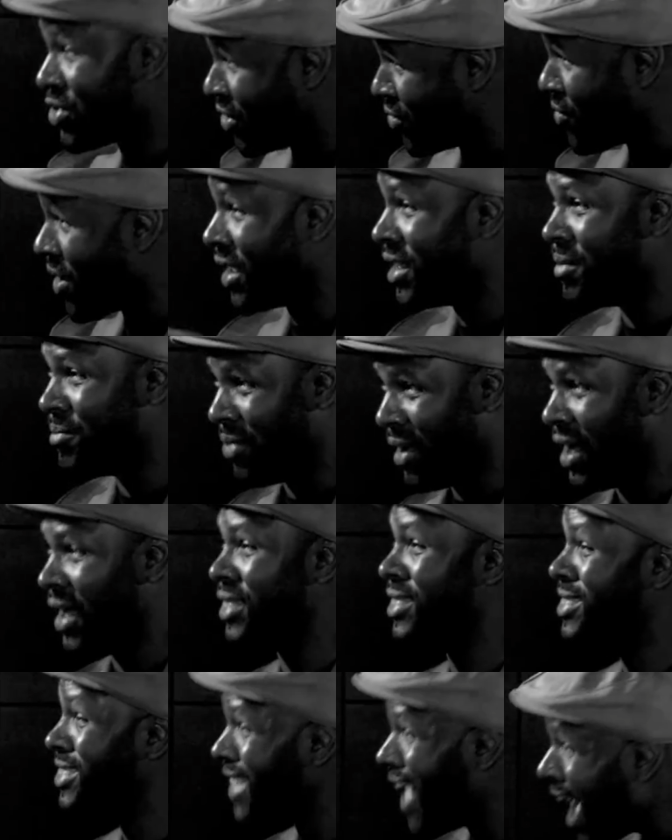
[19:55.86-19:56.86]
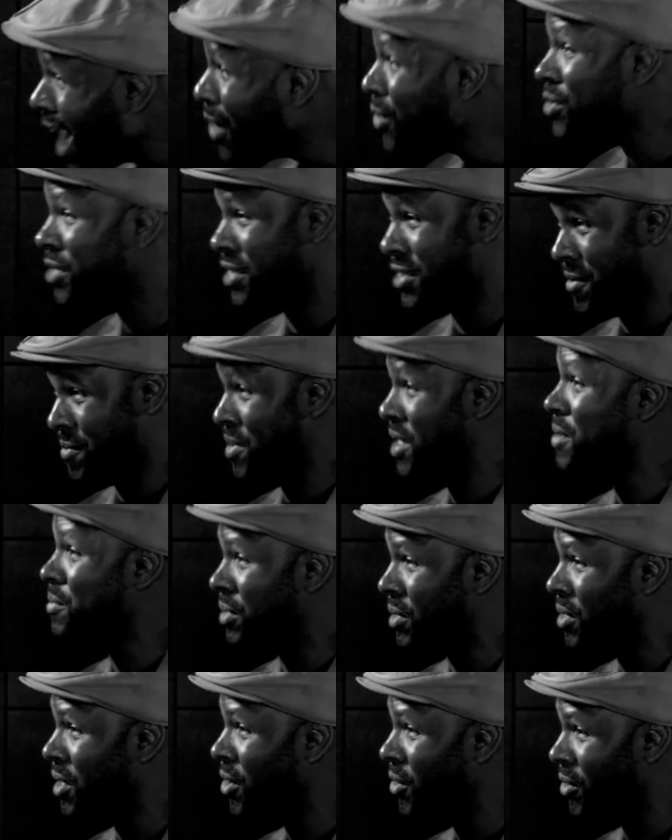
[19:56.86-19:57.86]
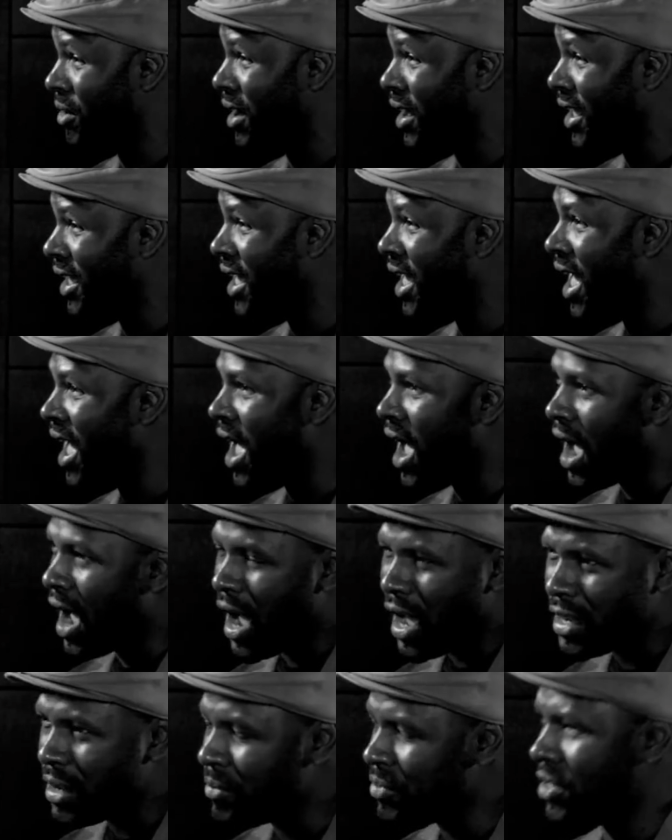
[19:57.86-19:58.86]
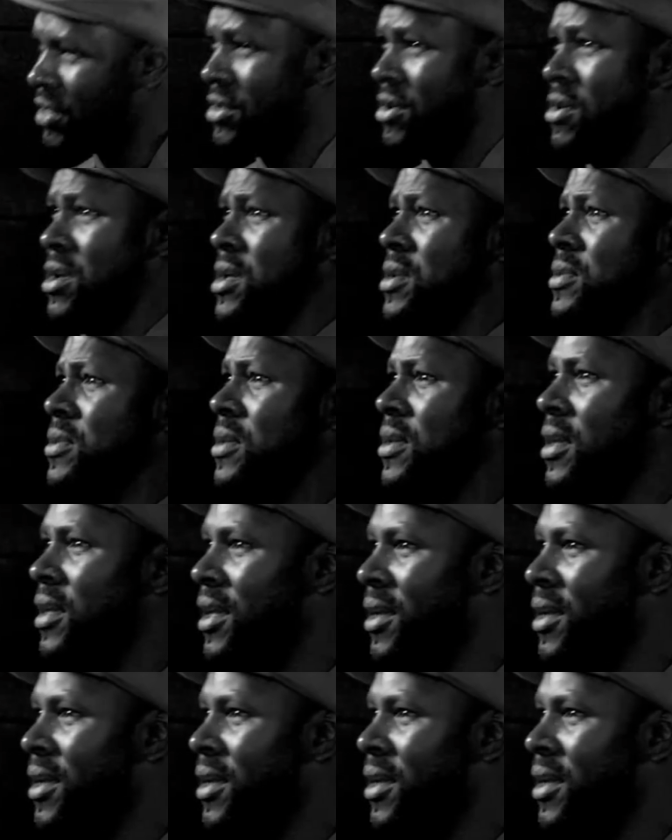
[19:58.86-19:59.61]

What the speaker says: surrounded by thousands of people, right? And I'm just going,